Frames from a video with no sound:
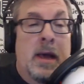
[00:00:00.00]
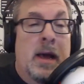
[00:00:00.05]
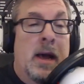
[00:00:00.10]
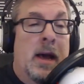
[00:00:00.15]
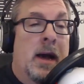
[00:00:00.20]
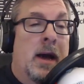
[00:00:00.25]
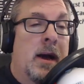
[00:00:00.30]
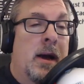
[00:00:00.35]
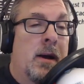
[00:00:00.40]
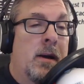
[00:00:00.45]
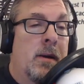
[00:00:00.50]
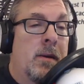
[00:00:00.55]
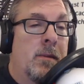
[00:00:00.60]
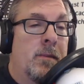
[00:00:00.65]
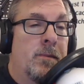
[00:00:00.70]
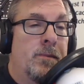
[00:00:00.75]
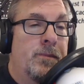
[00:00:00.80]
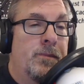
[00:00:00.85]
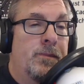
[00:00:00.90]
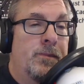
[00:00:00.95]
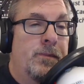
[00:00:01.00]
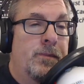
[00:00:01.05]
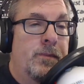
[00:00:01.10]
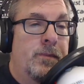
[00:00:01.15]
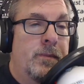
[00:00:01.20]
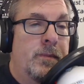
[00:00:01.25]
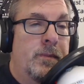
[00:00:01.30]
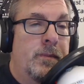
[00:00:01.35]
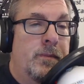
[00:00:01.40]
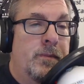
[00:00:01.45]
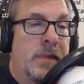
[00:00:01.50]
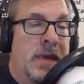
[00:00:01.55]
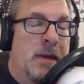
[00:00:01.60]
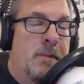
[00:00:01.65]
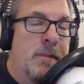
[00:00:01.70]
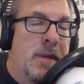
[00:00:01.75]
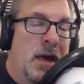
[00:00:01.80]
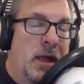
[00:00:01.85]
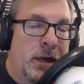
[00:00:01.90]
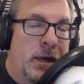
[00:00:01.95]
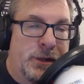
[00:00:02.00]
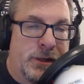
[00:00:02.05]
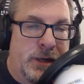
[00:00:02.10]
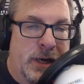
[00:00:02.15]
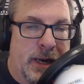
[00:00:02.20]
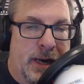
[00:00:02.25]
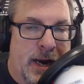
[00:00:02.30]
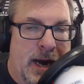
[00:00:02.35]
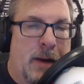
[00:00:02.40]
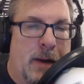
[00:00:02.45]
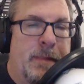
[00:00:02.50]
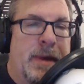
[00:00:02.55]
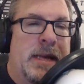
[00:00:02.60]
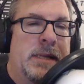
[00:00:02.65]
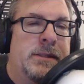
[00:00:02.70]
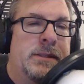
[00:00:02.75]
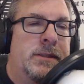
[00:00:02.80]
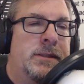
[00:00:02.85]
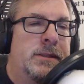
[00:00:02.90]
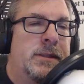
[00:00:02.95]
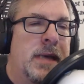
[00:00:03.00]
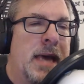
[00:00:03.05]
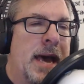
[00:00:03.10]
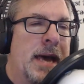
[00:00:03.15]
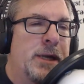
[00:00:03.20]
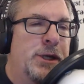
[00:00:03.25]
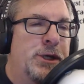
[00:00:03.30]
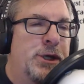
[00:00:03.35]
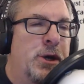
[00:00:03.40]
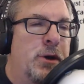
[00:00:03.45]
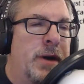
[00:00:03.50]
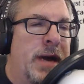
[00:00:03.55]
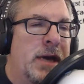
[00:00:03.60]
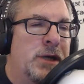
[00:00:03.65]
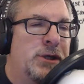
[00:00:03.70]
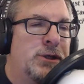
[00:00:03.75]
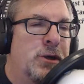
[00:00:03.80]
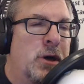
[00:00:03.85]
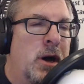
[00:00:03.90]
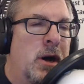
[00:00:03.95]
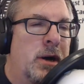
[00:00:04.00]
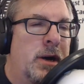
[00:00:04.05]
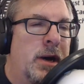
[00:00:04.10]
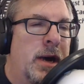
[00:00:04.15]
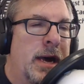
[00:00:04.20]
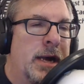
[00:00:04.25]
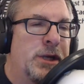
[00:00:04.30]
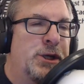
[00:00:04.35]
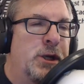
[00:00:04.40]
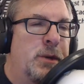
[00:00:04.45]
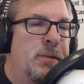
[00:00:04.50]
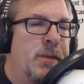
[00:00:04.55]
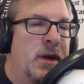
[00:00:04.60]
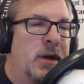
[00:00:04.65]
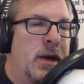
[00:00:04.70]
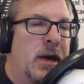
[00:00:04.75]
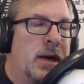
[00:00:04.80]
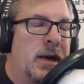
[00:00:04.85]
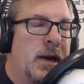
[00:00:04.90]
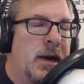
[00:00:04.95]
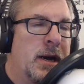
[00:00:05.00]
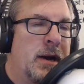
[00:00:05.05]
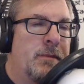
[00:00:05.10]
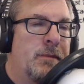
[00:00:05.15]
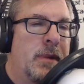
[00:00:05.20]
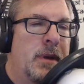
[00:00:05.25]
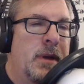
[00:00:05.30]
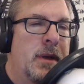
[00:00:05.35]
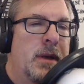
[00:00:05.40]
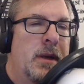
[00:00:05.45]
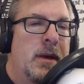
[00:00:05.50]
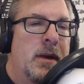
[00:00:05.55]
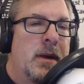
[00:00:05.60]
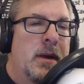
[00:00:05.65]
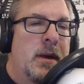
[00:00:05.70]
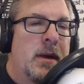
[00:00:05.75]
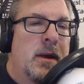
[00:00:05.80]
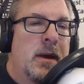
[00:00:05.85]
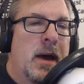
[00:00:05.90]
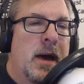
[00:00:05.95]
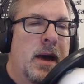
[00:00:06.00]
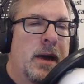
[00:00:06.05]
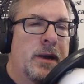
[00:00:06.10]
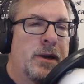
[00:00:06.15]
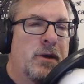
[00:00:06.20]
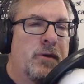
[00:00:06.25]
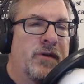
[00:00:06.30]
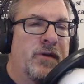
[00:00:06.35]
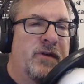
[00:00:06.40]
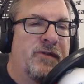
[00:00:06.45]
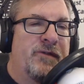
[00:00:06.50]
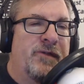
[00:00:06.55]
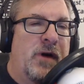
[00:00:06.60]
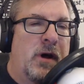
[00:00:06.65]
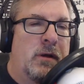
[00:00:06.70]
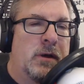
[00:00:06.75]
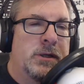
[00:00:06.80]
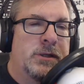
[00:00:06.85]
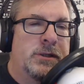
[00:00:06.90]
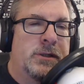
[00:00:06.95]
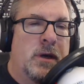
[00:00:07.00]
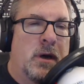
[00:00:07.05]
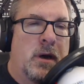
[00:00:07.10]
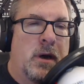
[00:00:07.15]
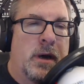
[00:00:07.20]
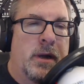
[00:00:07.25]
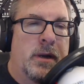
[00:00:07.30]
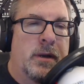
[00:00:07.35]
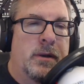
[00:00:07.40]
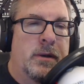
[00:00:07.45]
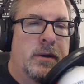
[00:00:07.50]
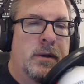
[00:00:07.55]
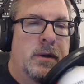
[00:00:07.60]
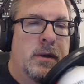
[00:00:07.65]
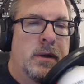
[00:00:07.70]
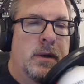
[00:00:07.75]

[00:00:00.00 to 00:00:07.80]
Email us any comments at geocachetalk@gmail.com. Don't forget to follow us on,